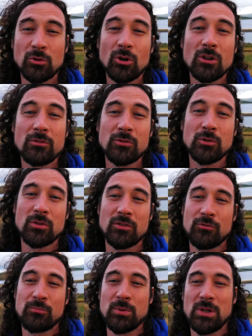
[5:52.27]
all of you that
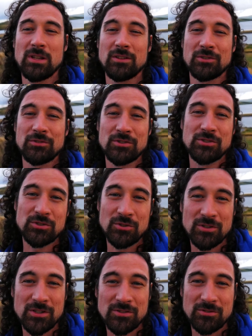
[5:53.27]
have been on this
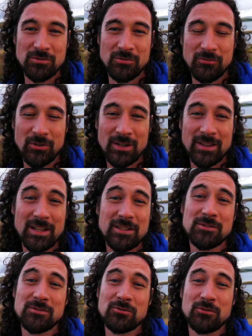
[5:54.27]
journey so far, thank
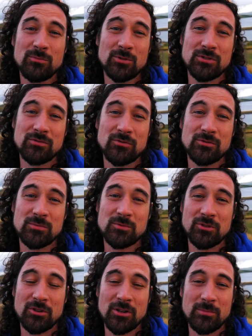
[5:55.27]
you so much for
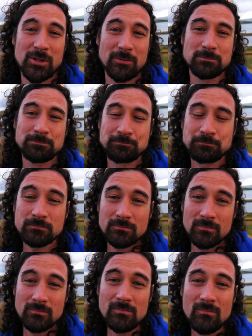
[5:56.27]
subscribing.
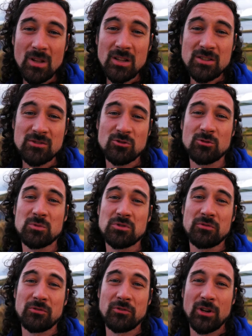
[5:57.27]
Thank you so much
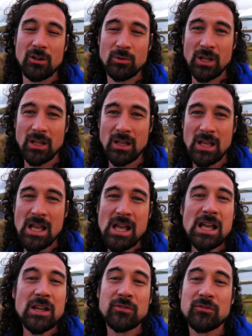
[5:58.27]
for following.
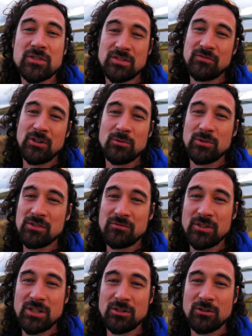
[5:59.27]
If you've just found this
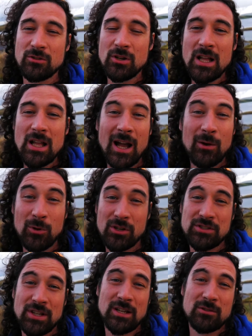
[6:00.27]
video and want
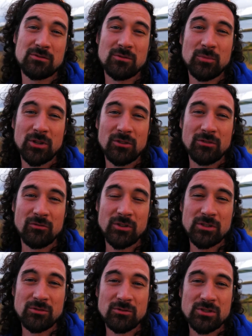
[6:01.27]
to check out some of my other
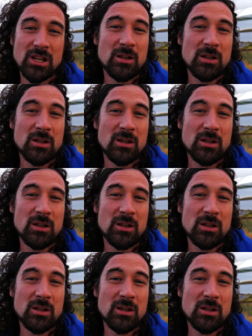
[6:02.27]
videos,